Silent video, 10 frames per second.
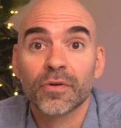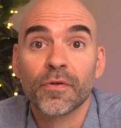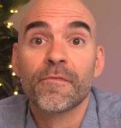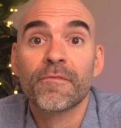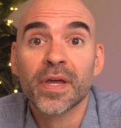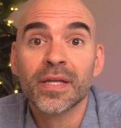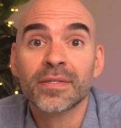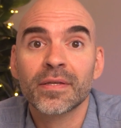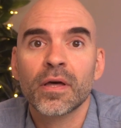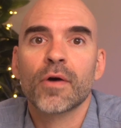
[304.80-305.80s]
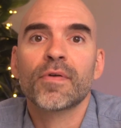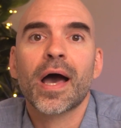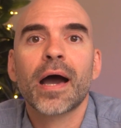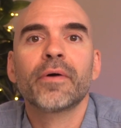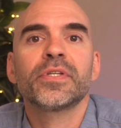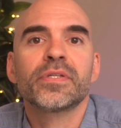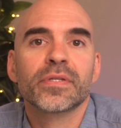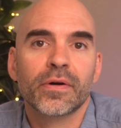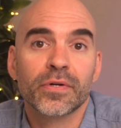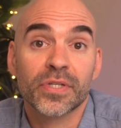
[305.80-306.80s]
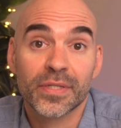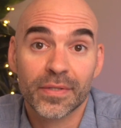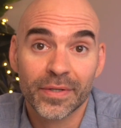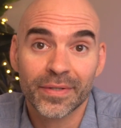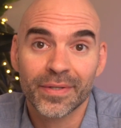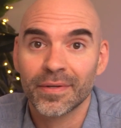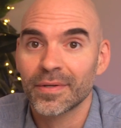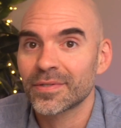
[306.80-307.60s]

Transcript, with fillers: are the fate of how these cars start,